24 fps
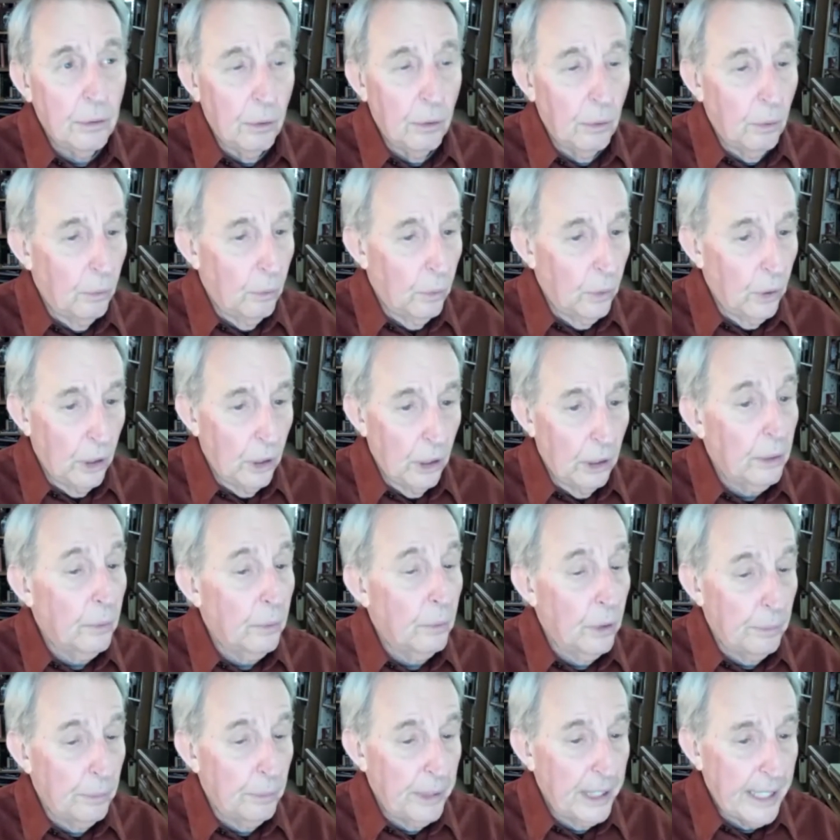
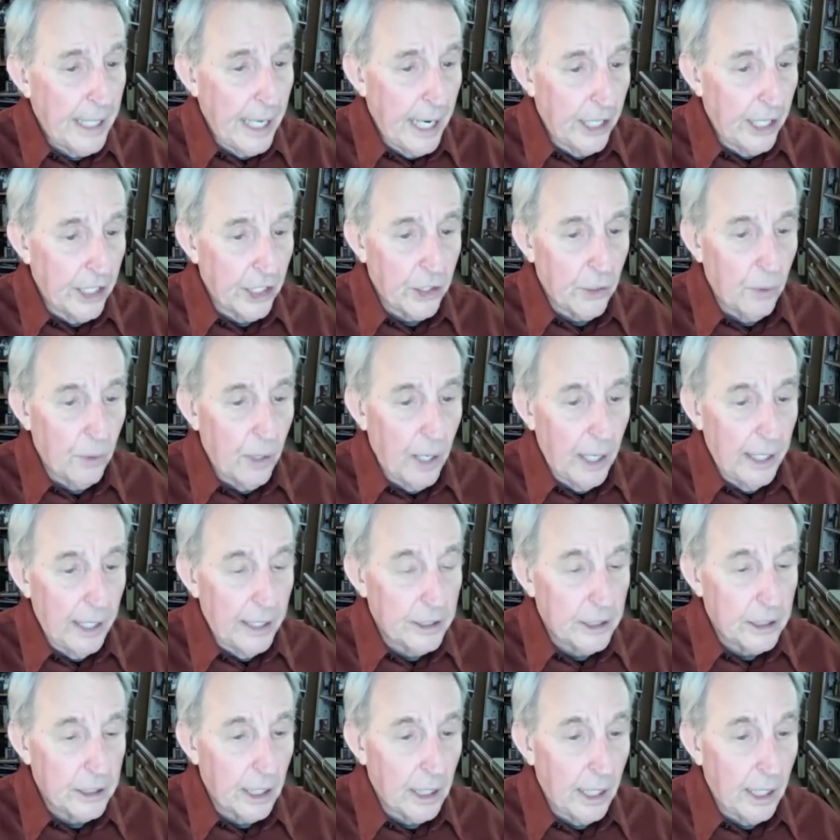would be categorized